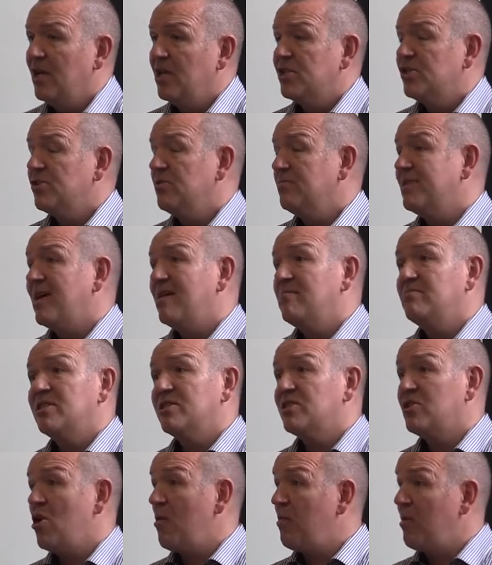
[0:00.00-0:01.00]
Sometimes
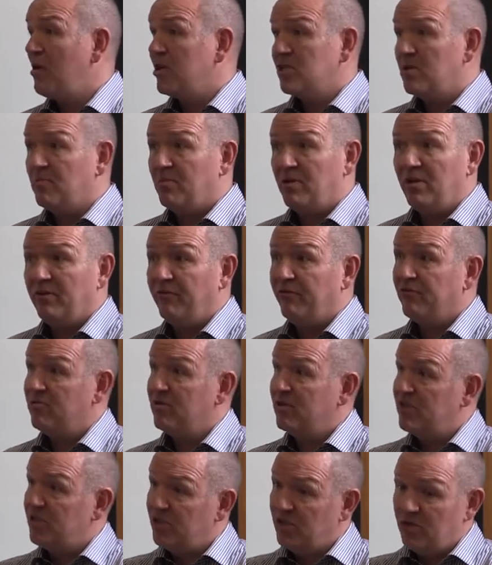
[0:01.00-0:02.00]
it's not possible for
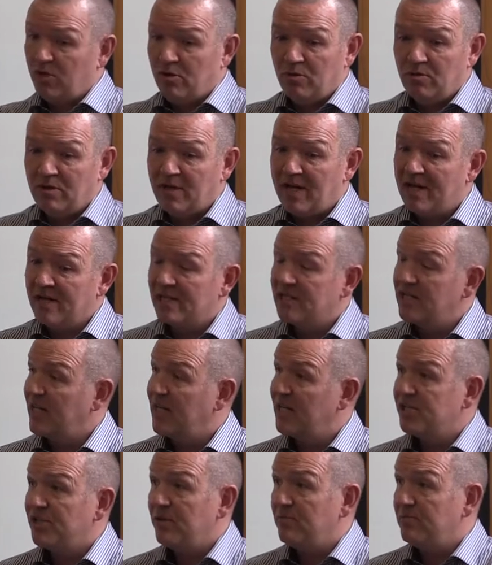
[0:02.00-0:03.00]
us to get into
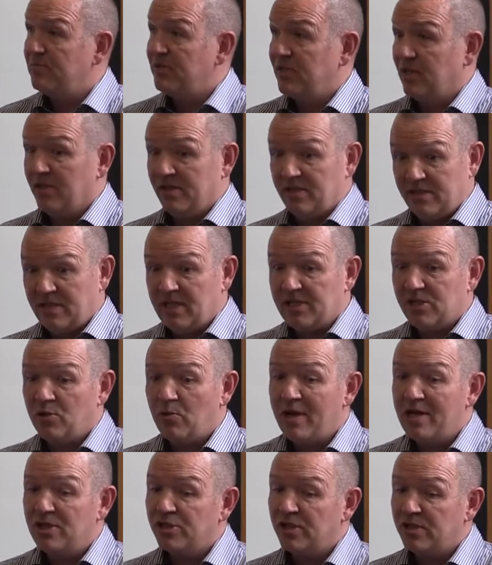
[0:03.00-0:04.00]
kinship
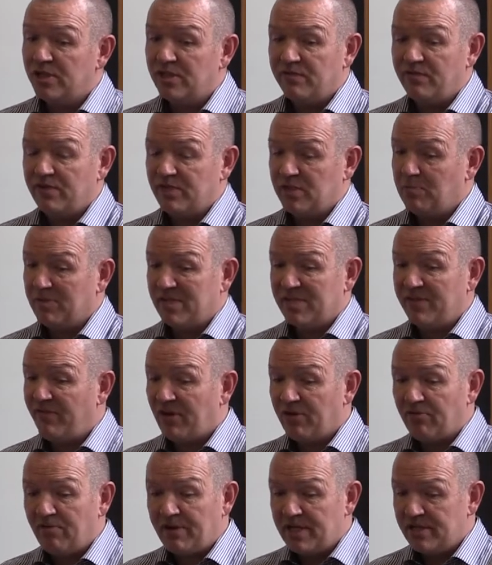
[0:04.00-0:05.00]
situations for
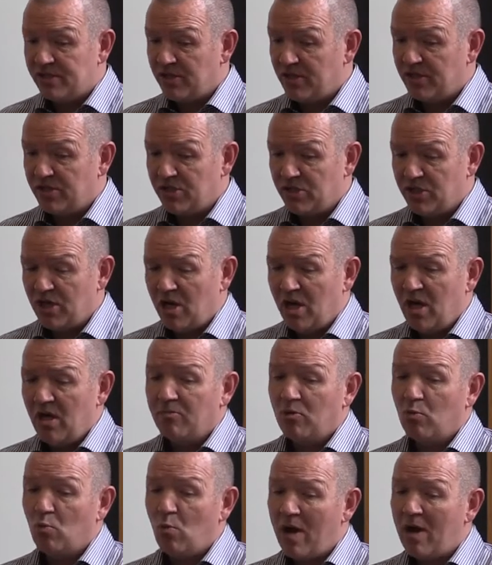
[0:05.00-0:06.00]
specific reasons,
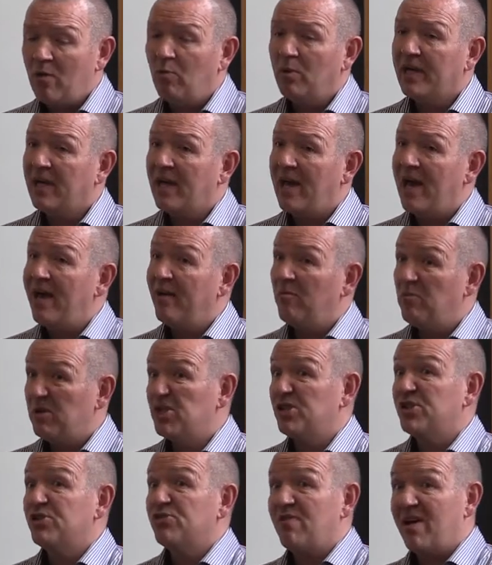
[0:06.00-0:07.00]
but where we can, we
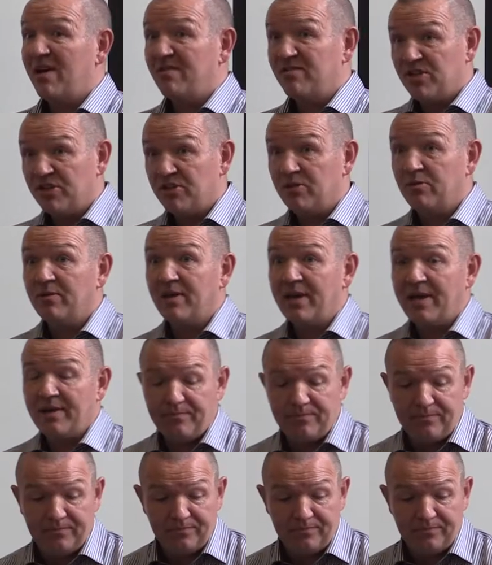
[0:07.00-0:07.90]
should strive to do that.